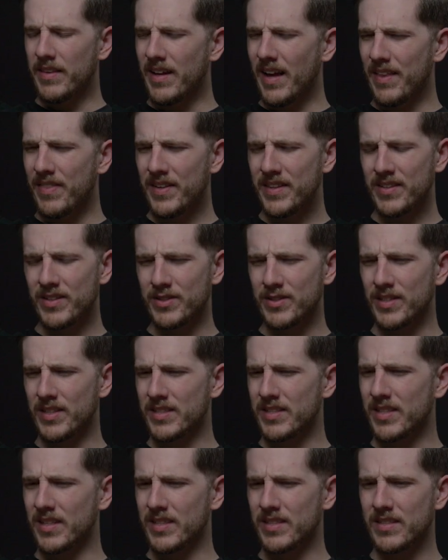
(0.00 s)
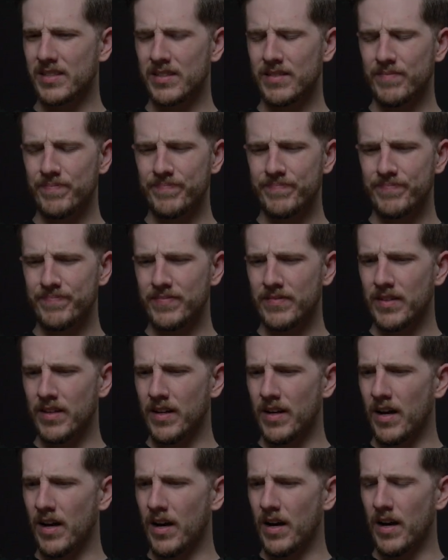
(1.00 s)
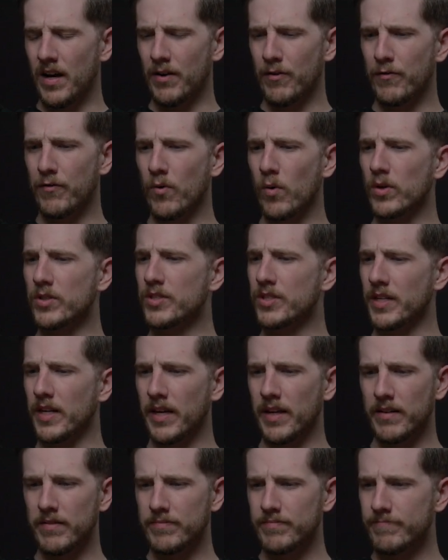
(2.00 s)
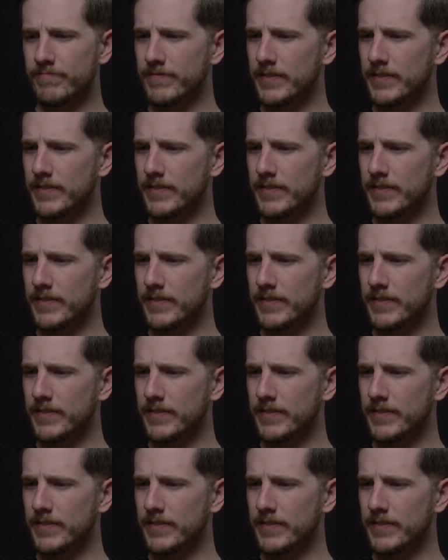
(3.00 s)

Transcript: And I think there's just this unfortunate